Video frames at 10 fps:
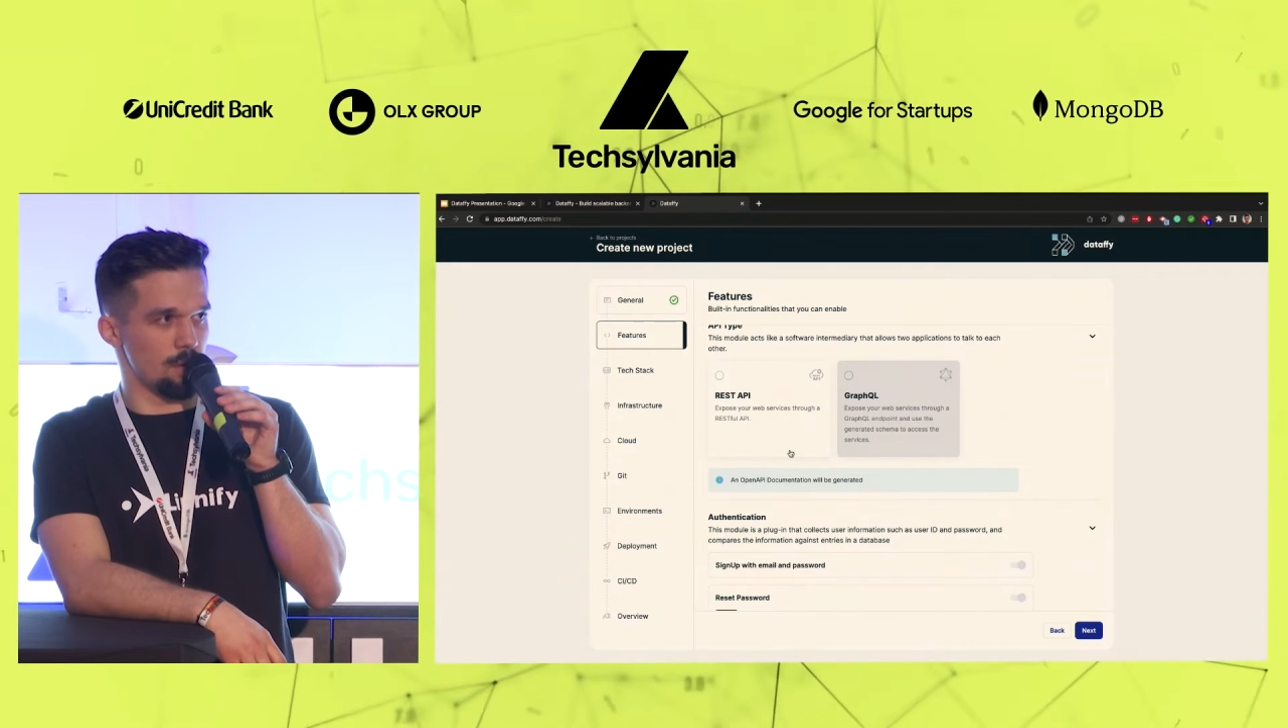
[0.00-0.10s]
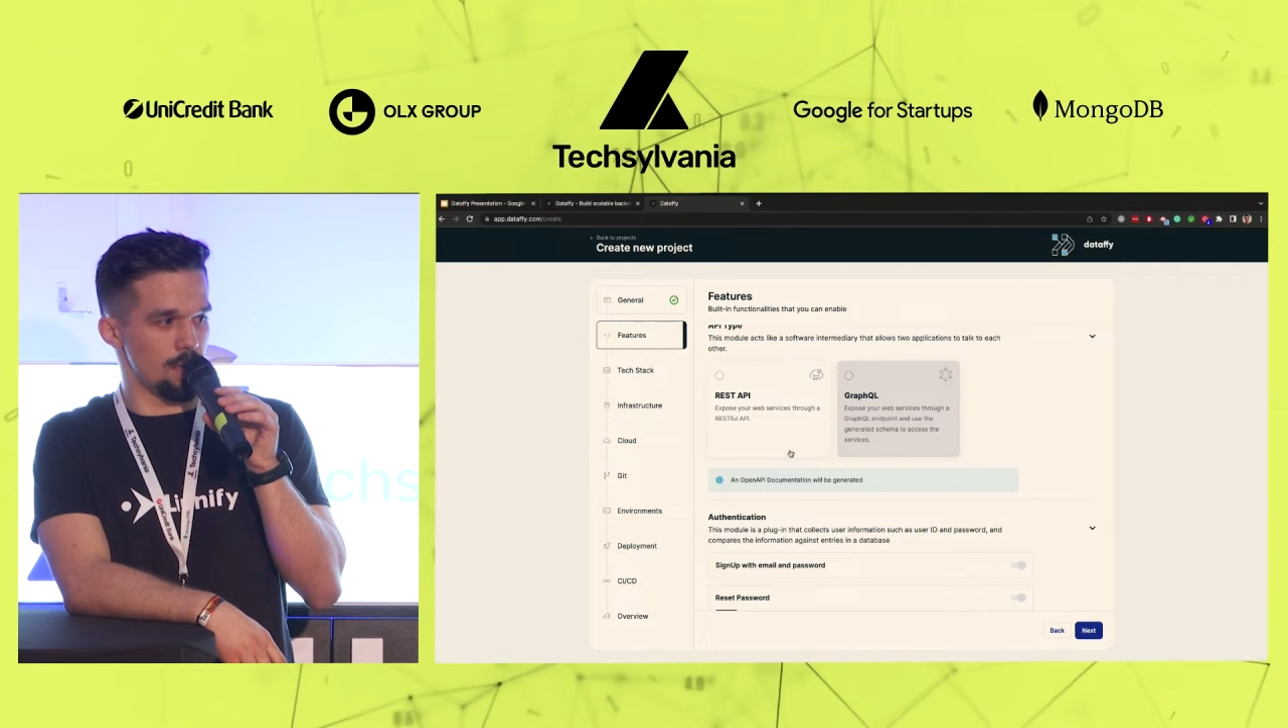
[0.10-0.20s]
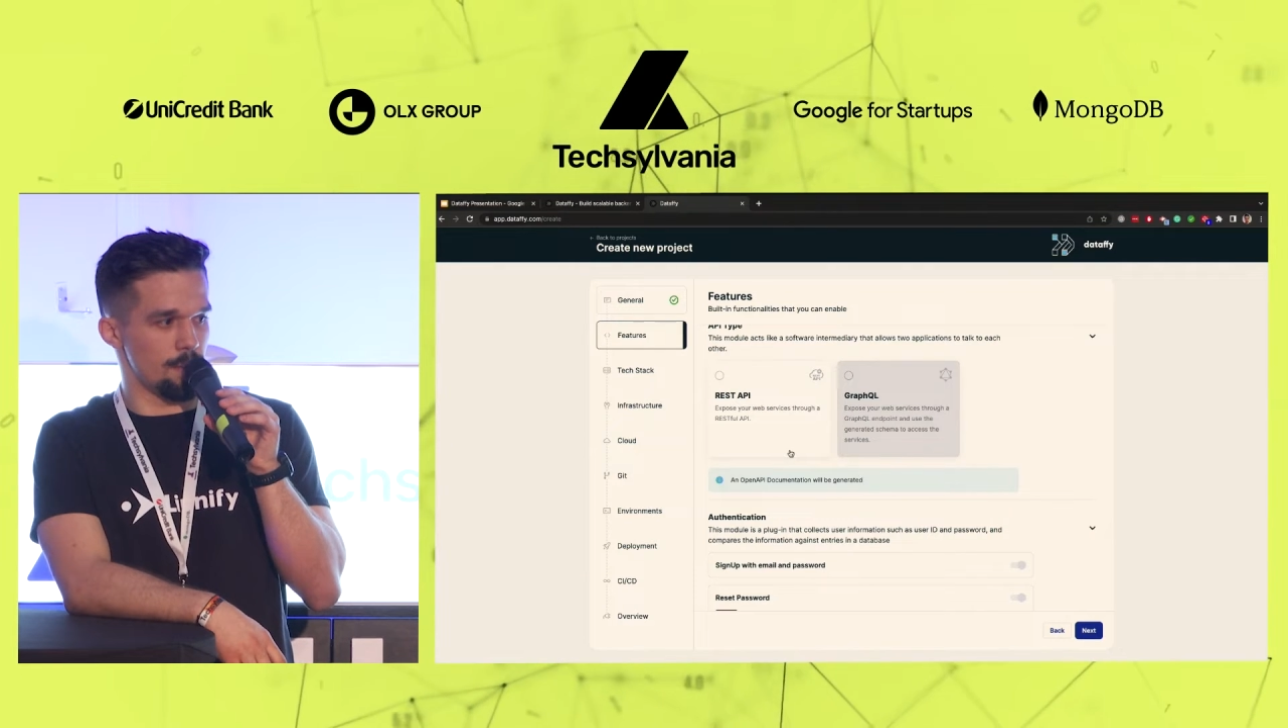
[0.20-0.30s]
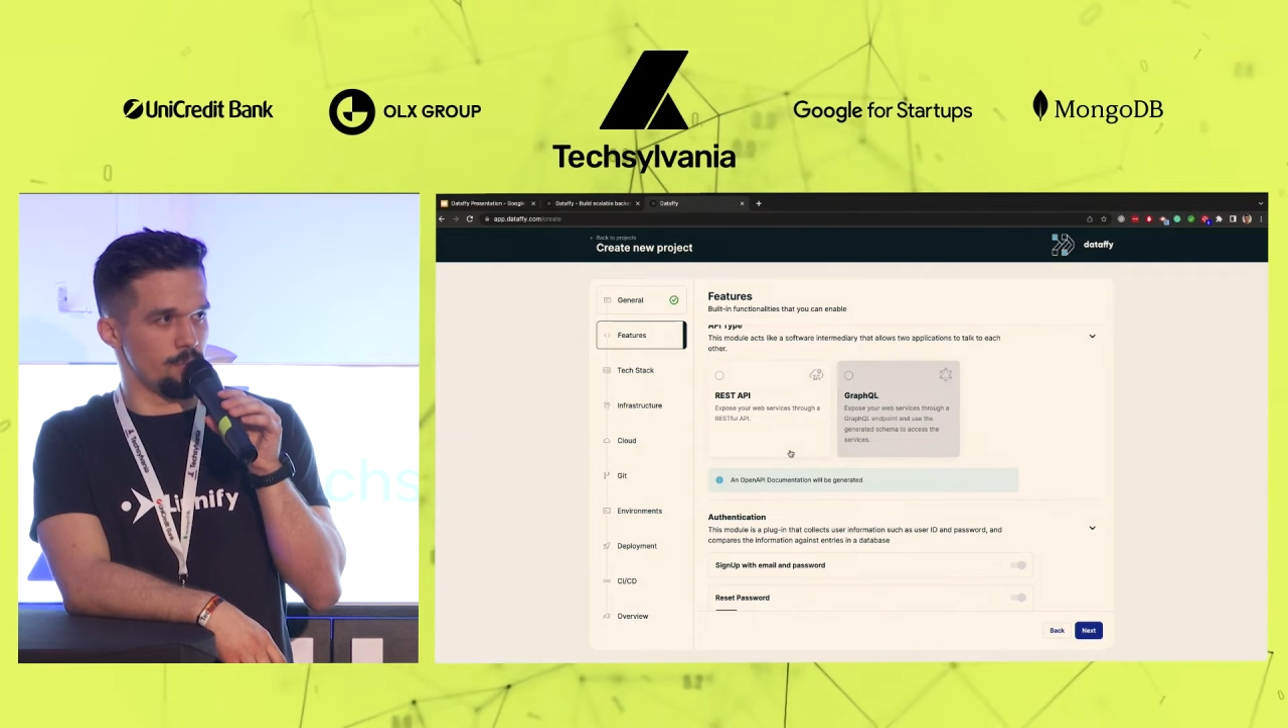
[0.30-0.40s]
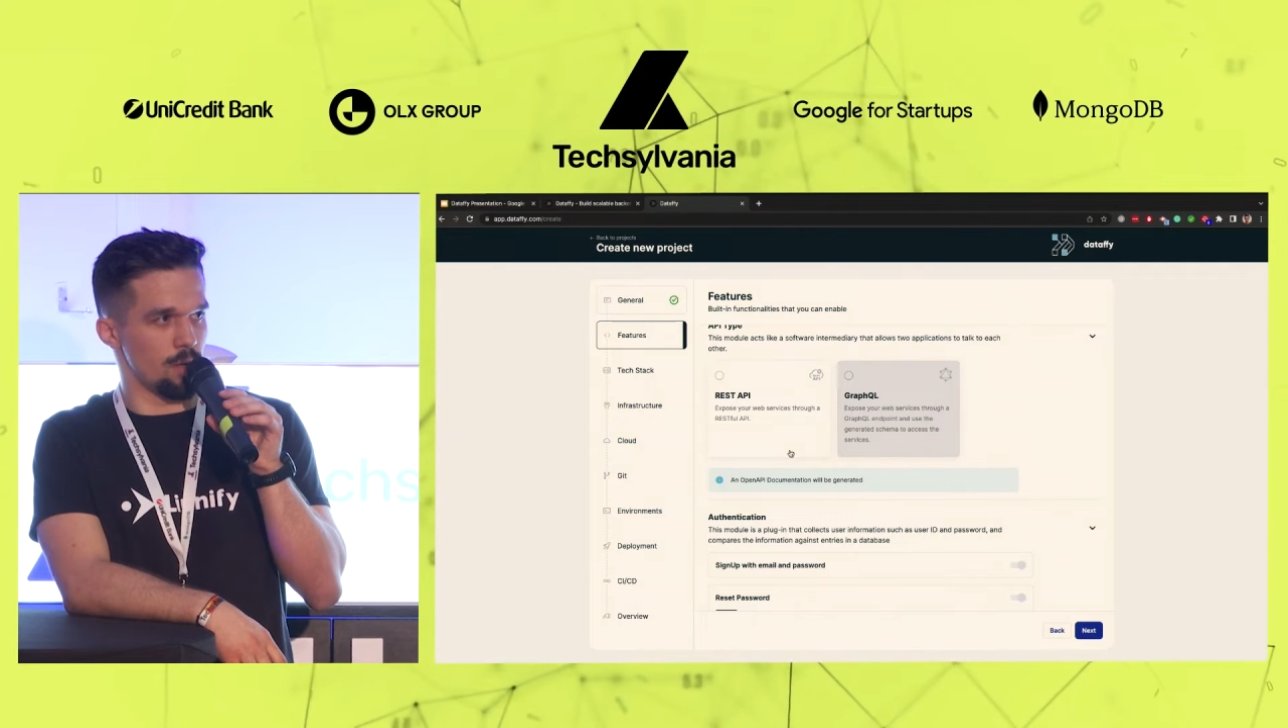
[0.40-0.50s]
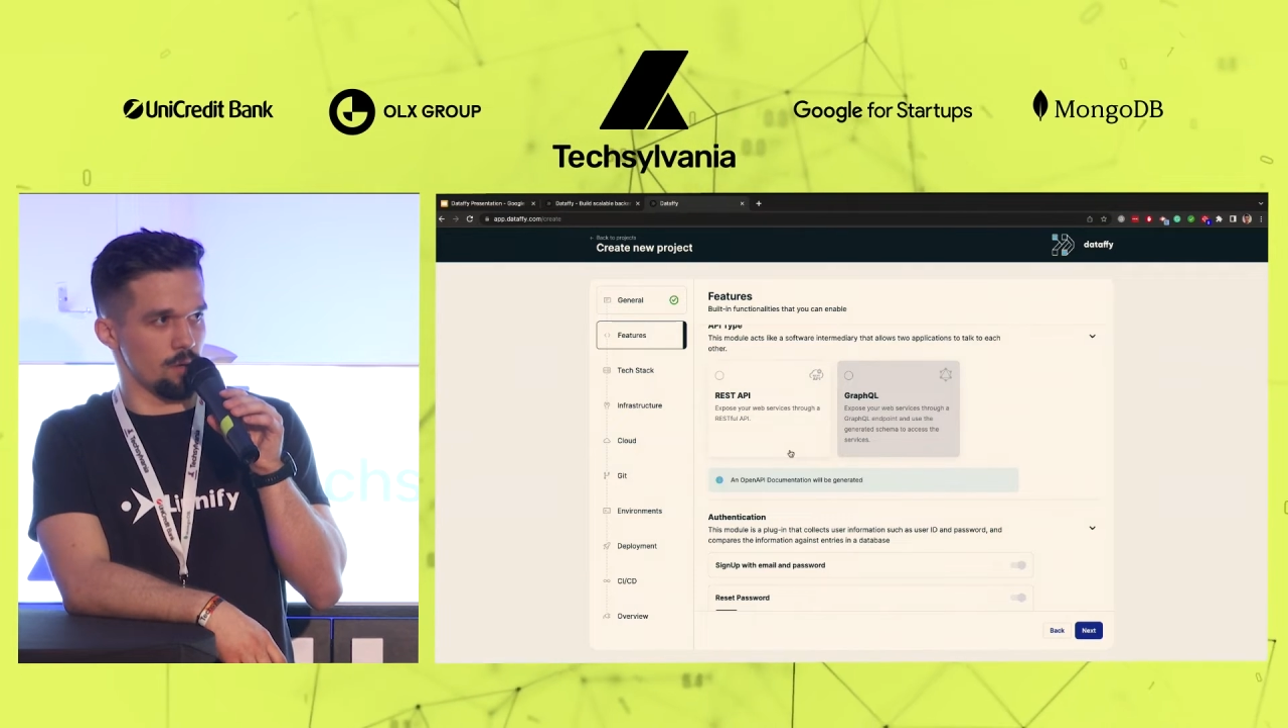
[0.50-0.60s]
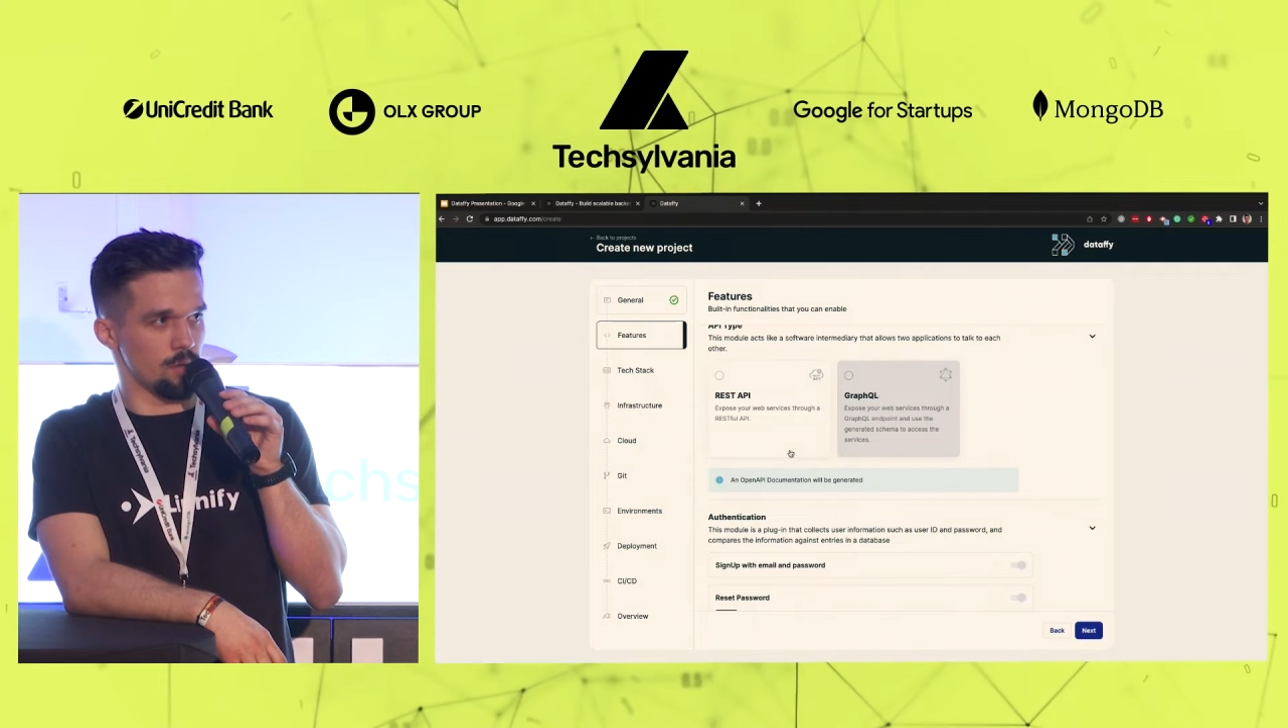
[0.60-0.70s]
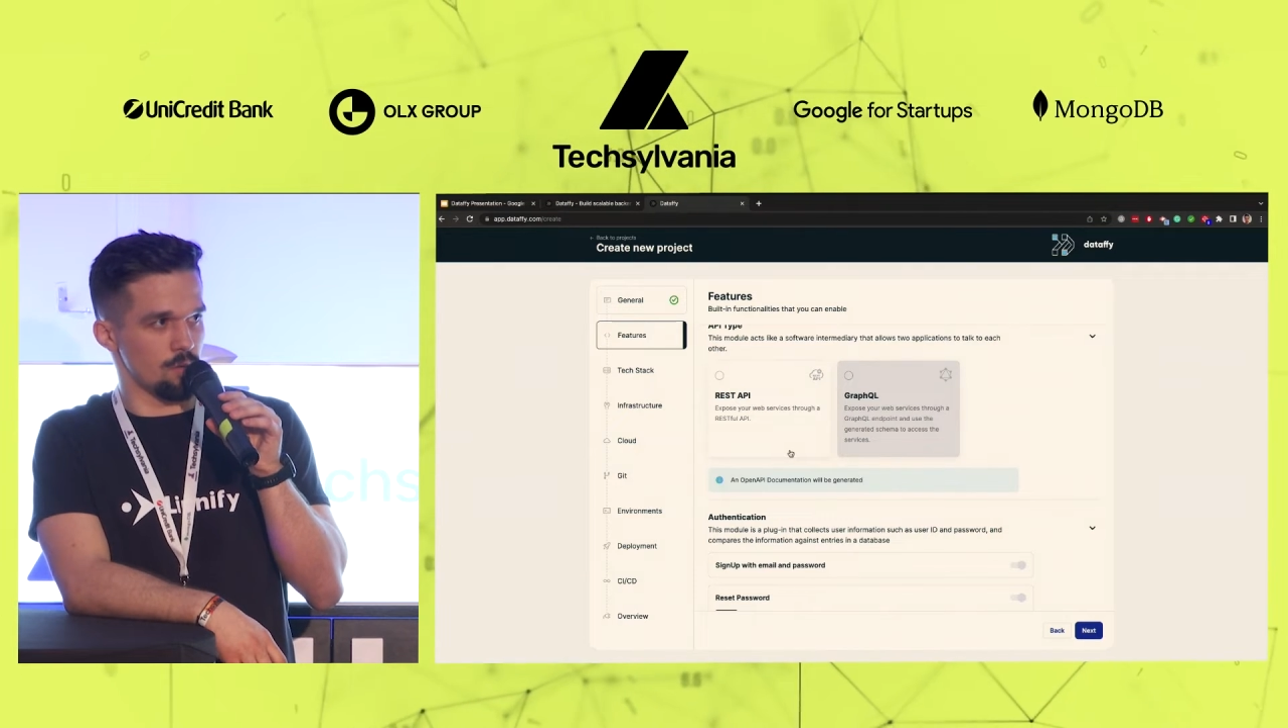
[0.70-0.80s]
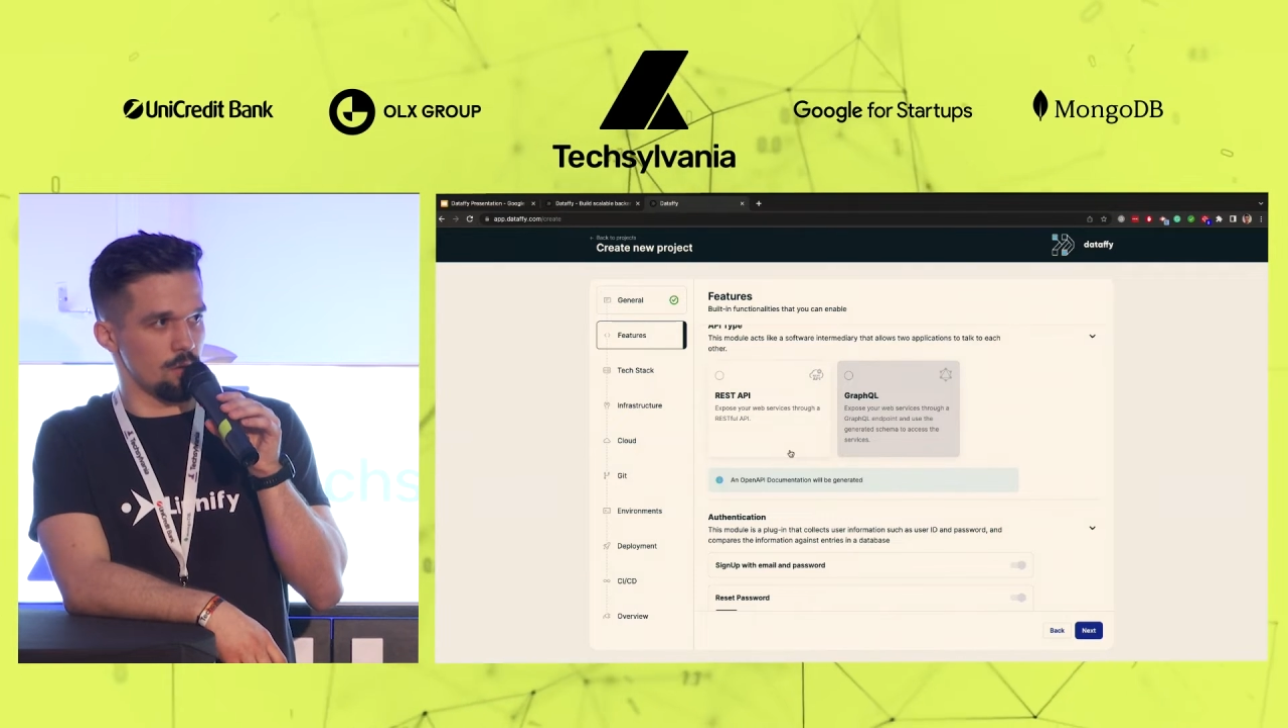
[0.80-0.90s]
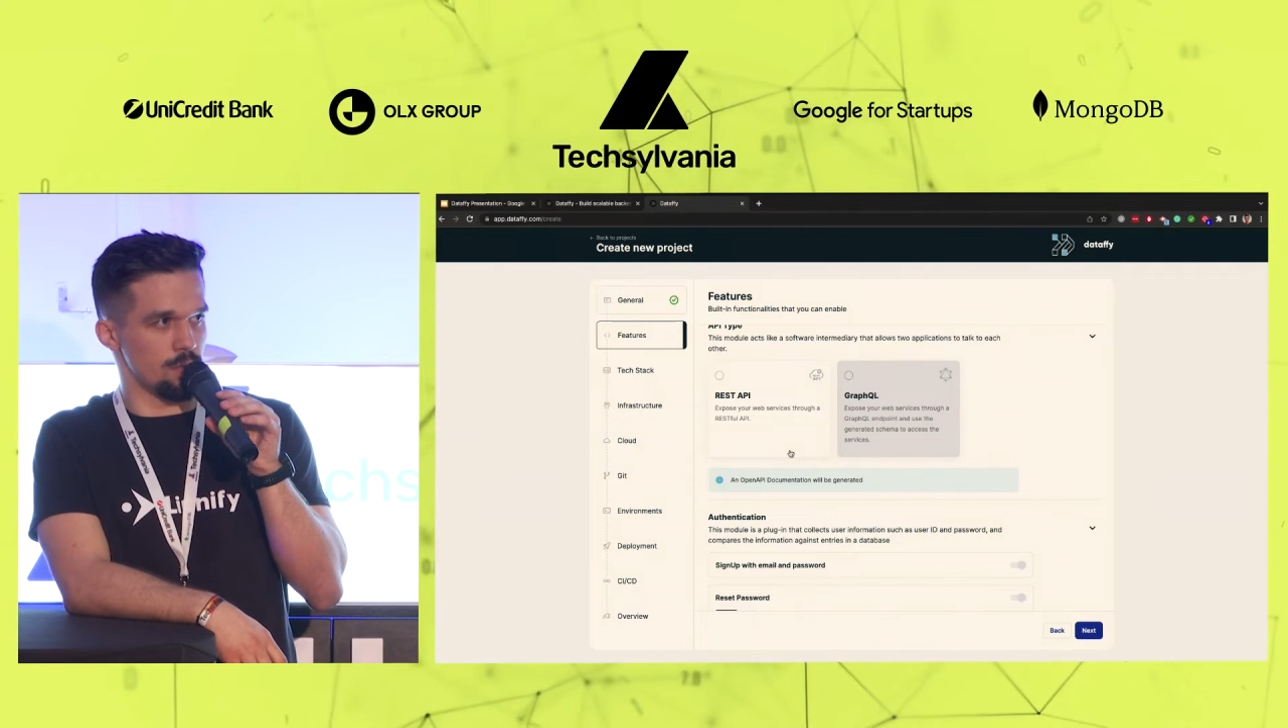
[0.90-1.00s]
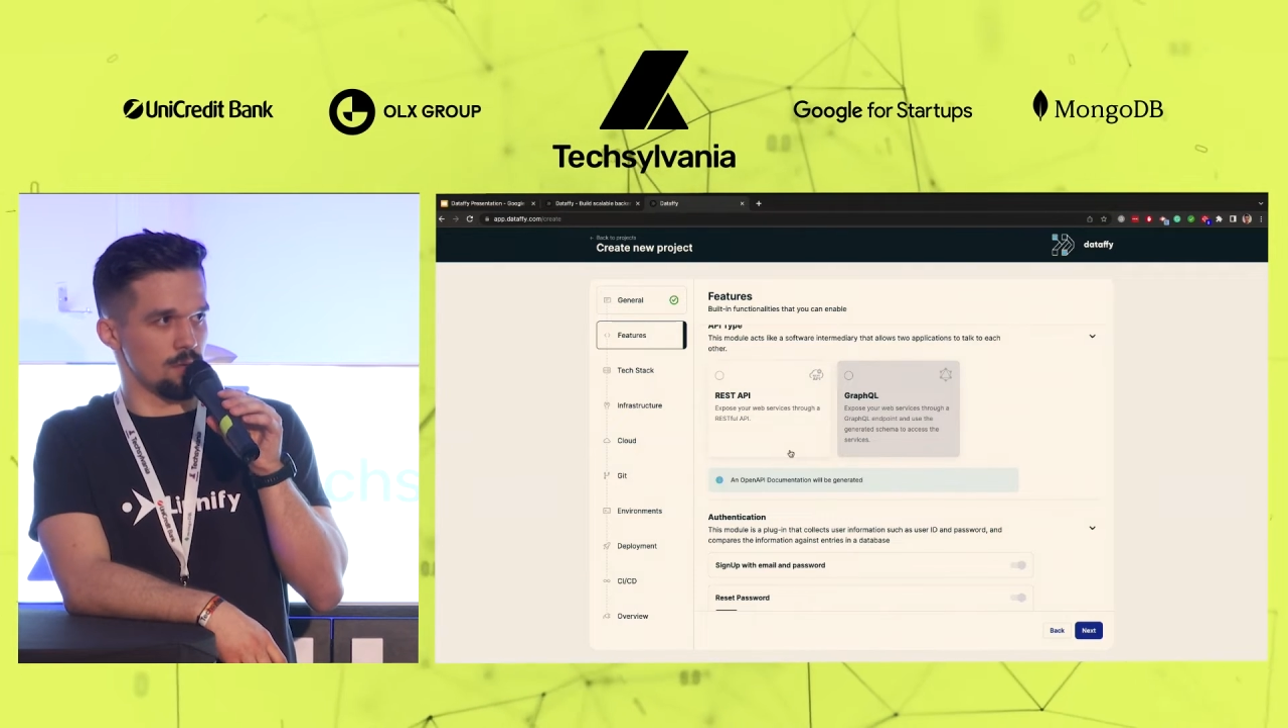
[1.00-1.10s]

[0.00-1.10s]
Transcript: app, we are going to go with